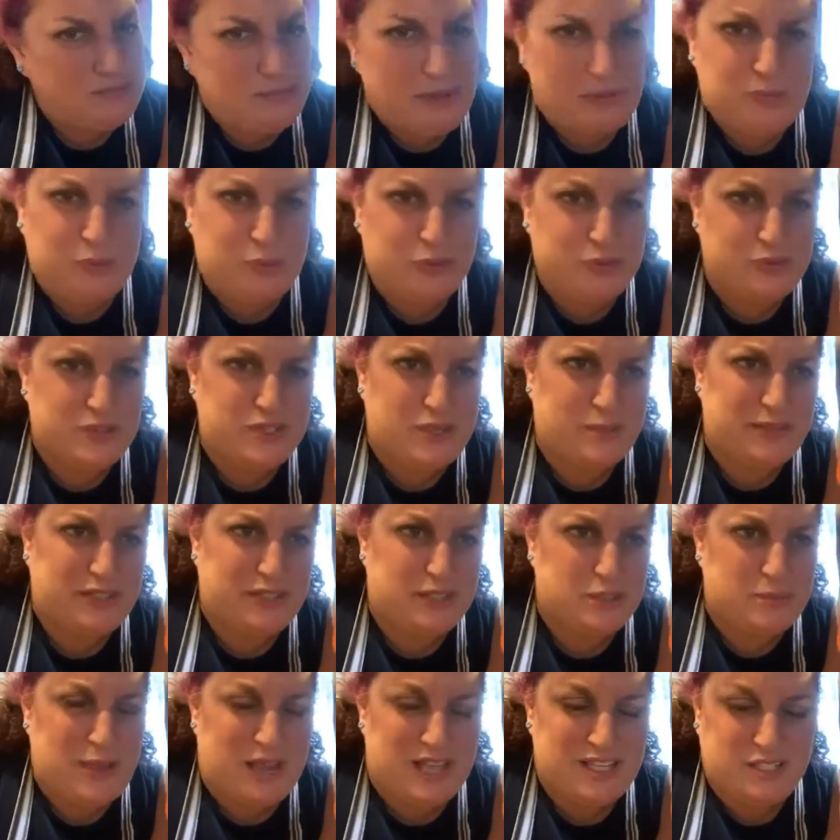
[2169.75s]
Maybe we'll do something
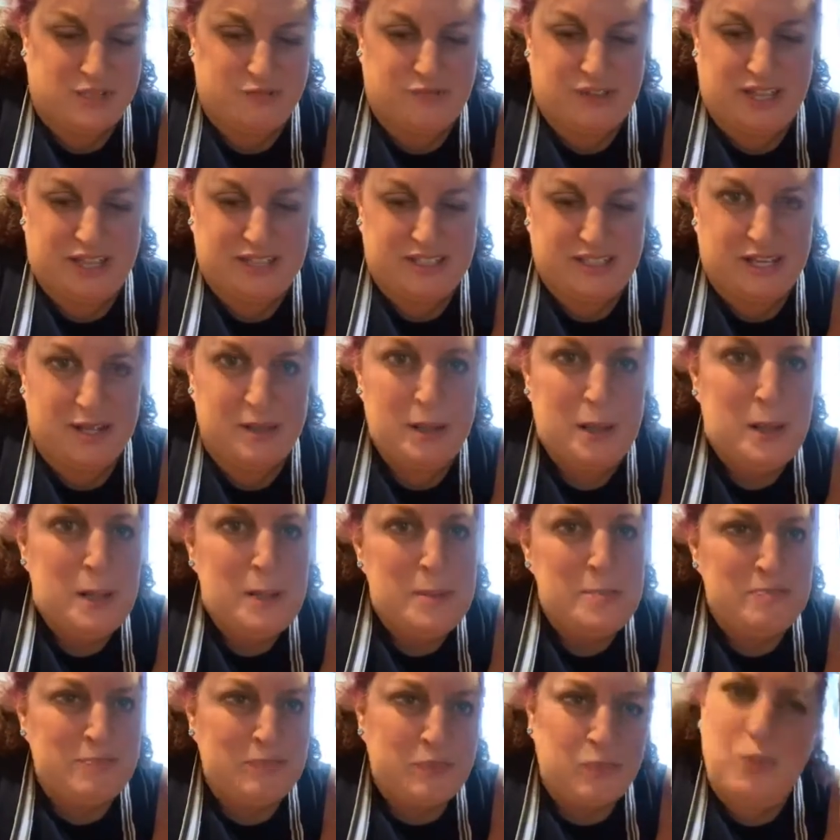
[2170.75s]
else Passover that day.
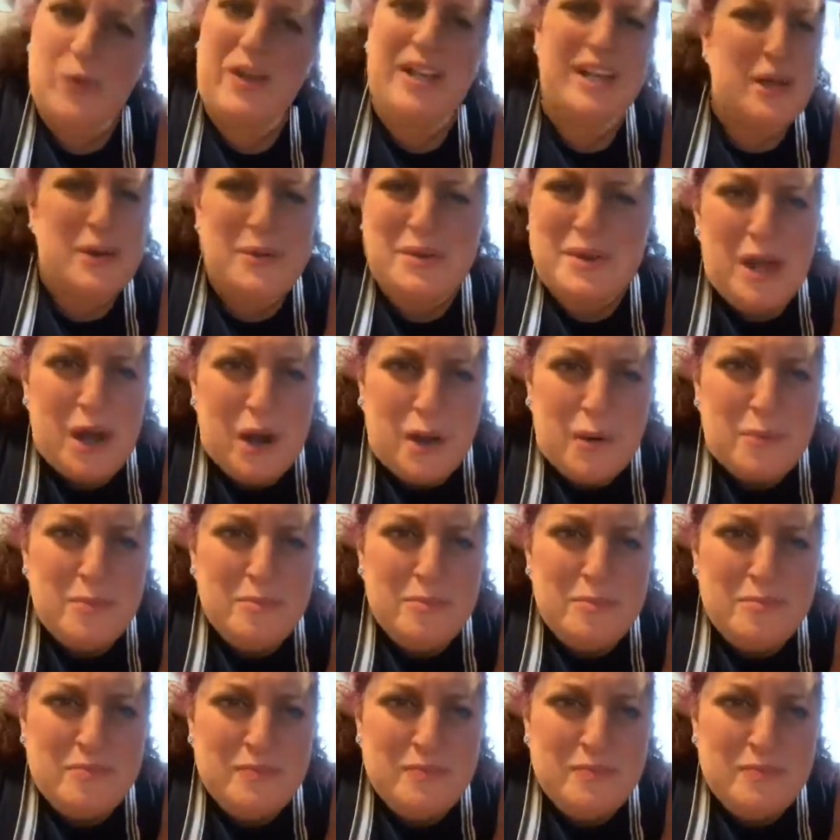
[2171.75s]
We don't know.